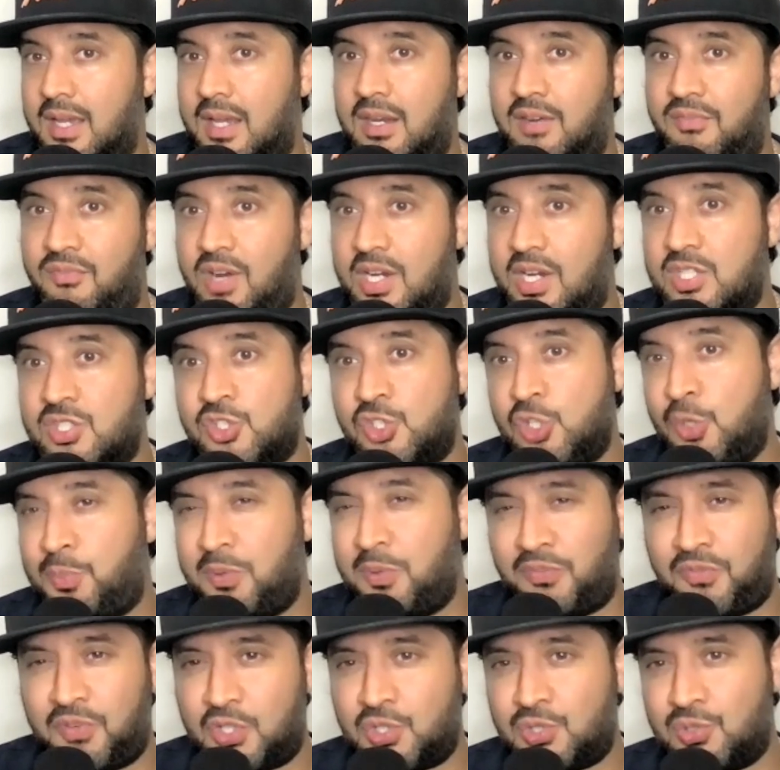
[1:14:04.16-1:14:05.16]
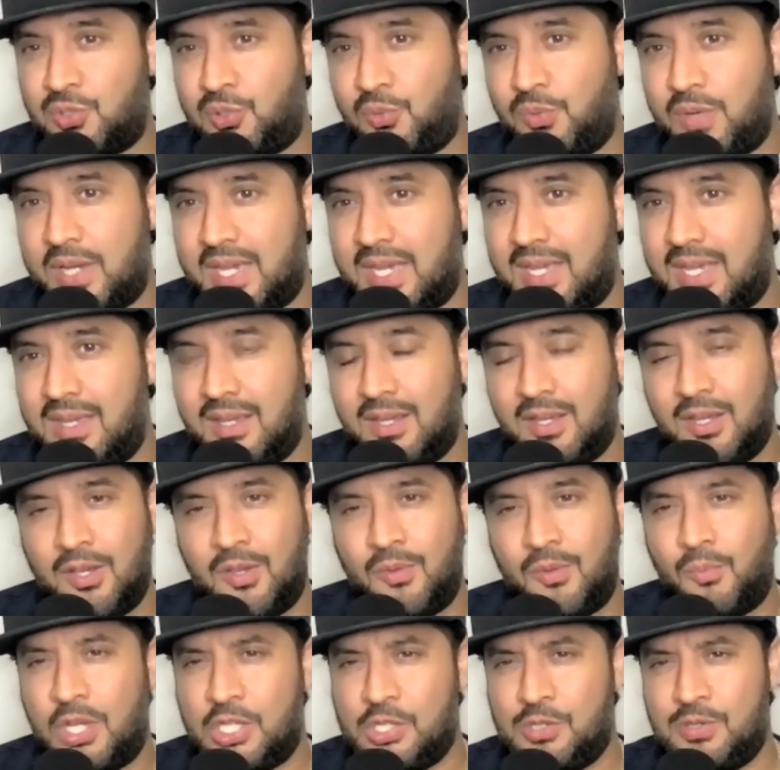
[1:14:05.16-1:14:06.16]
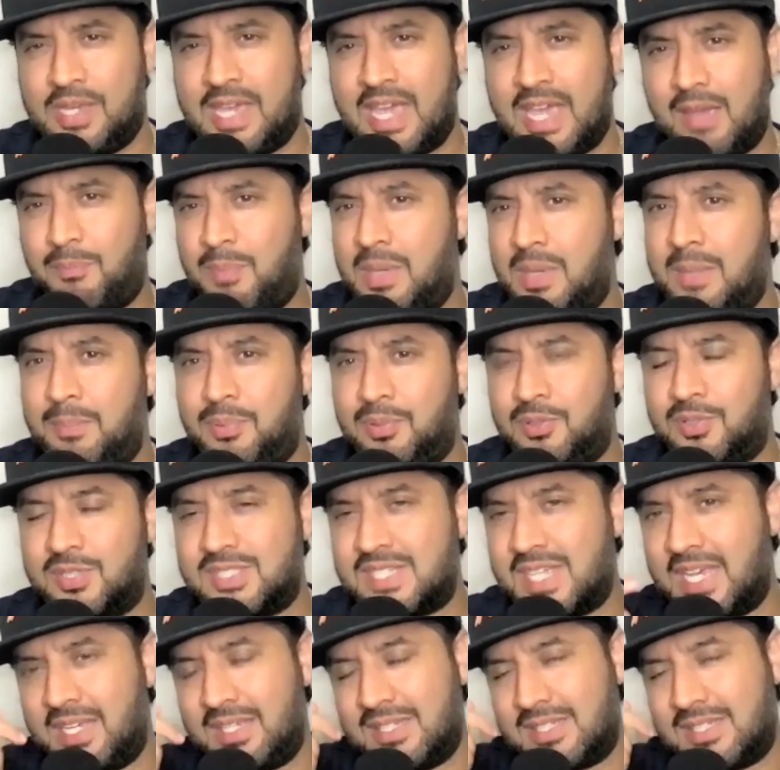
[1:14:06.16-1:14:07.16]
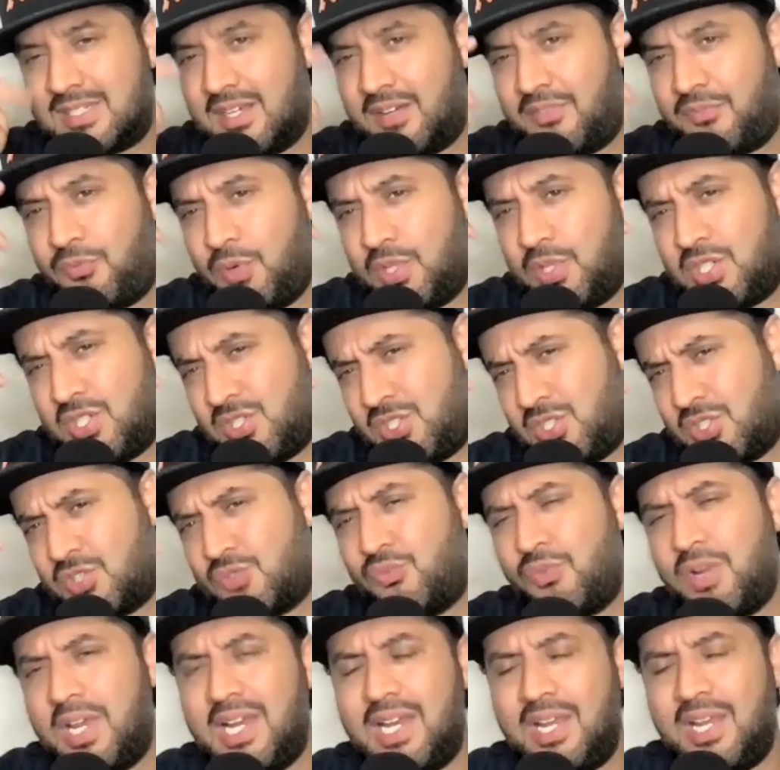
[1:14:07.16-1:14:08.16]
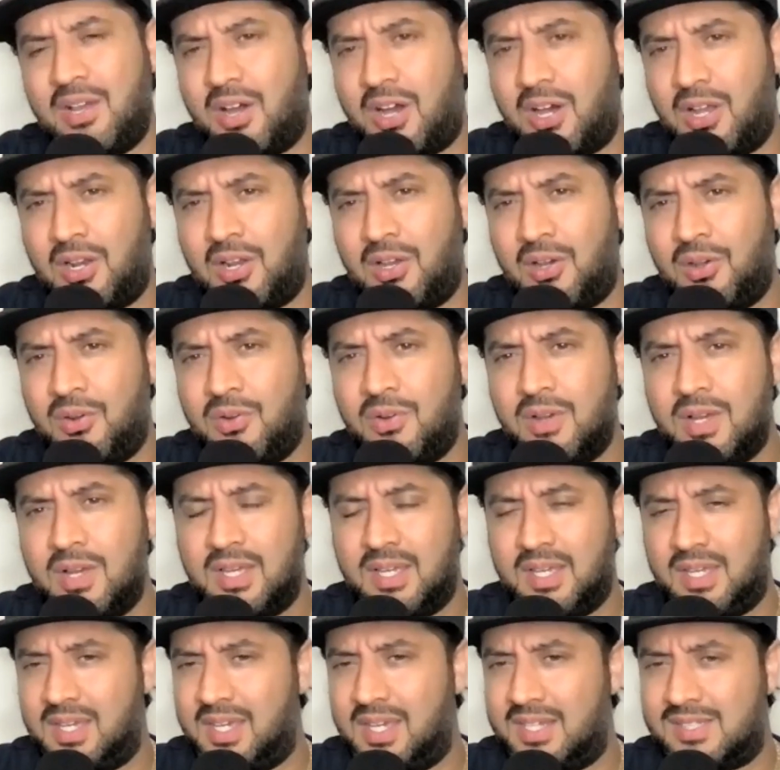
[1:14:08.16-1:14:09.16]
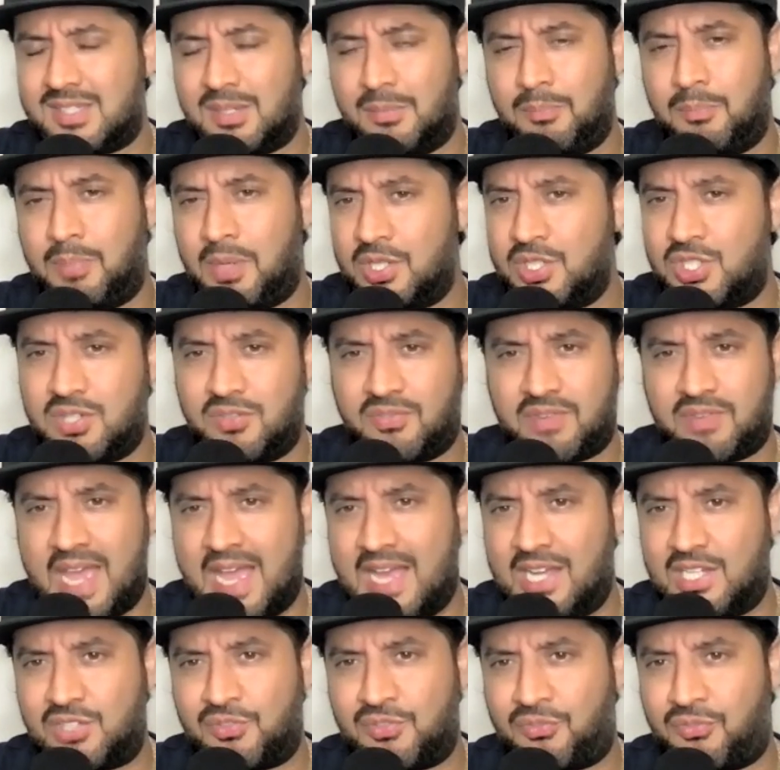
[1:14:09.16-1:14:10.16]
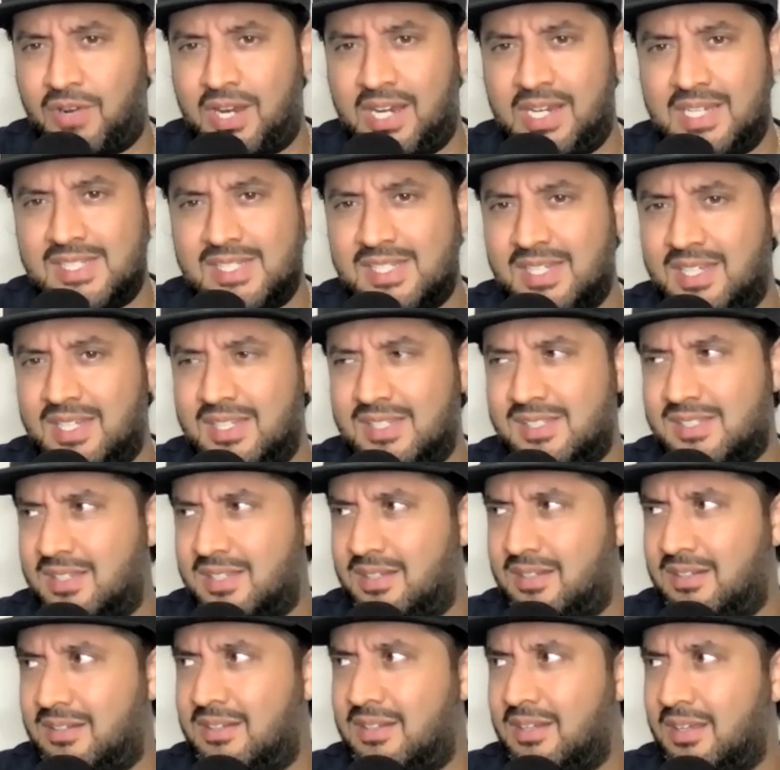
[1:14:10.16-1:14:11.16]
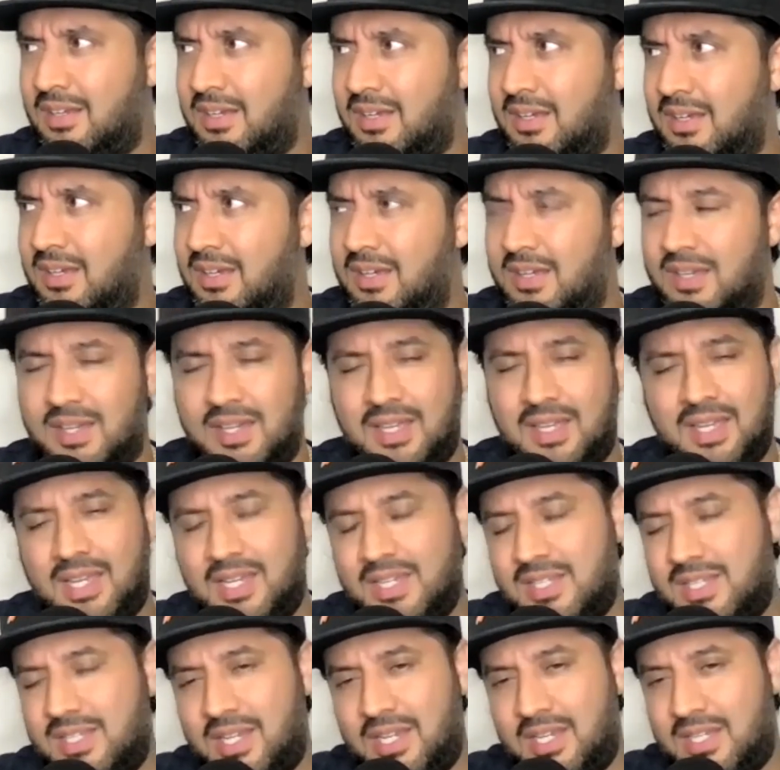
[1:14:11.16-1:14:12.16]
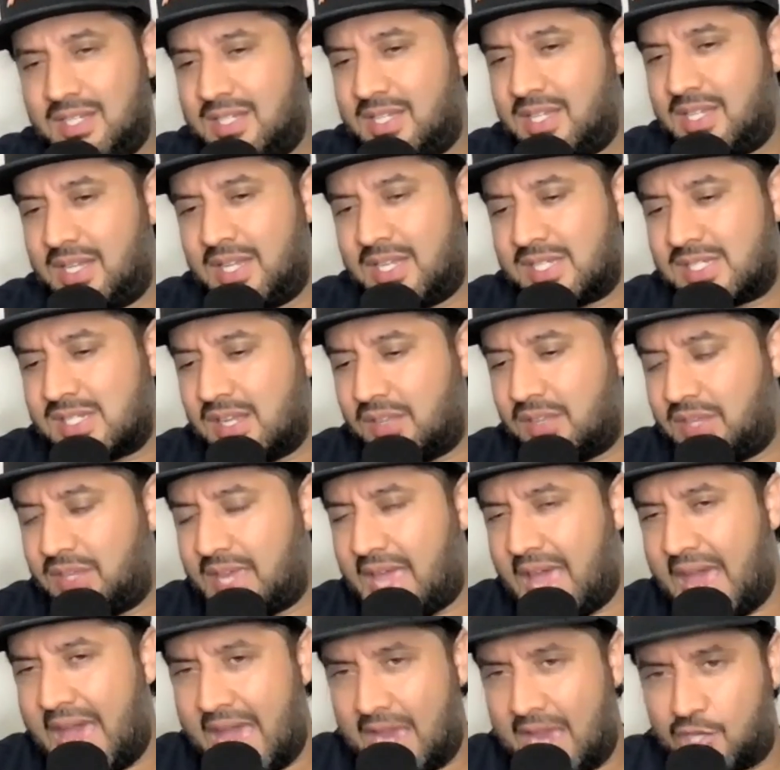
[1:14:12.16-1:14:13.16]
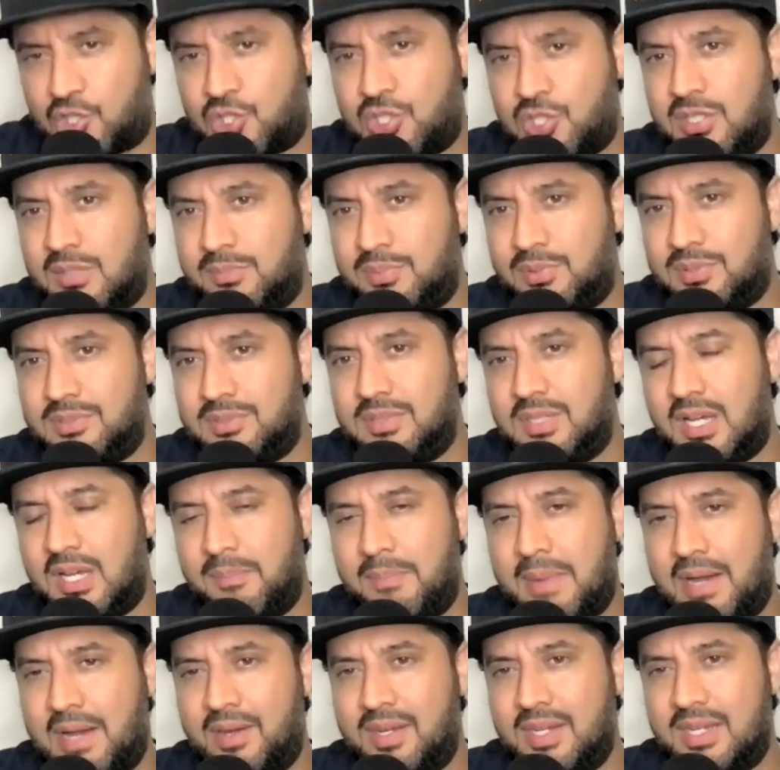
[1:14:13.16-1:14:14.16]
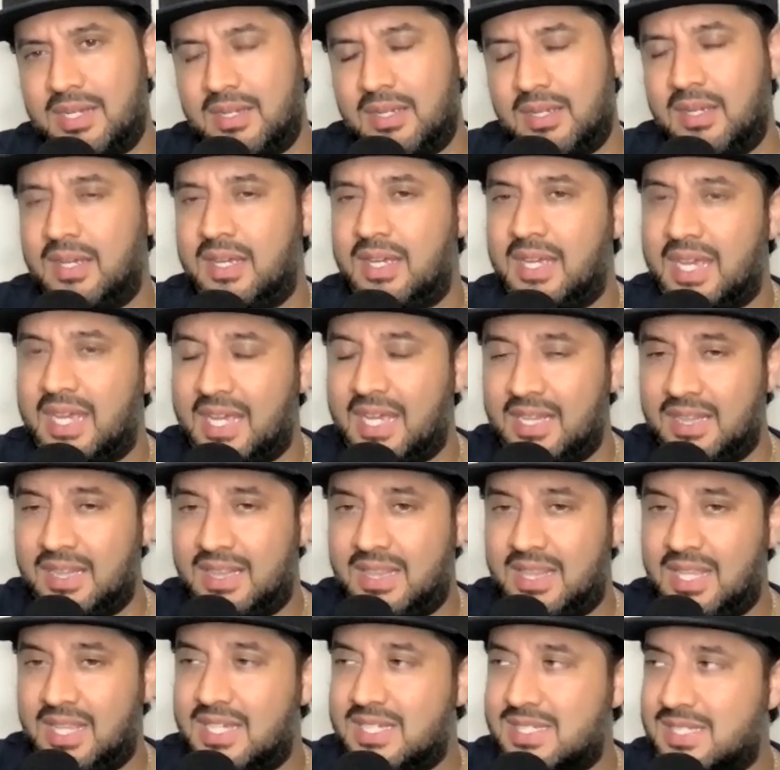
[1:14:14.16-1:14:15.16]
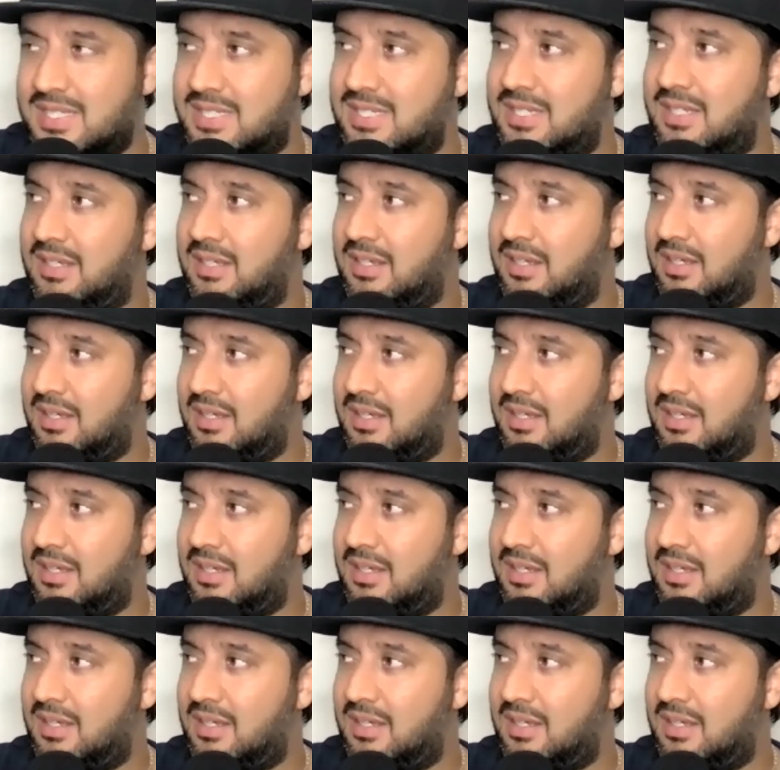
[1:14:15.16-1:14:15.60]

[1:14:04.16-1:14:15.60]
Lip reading: in a very superficial way, where you get people saying stuff which is just really hollow. It's a bunch of catchphrases and there's nothing actionable about it. In this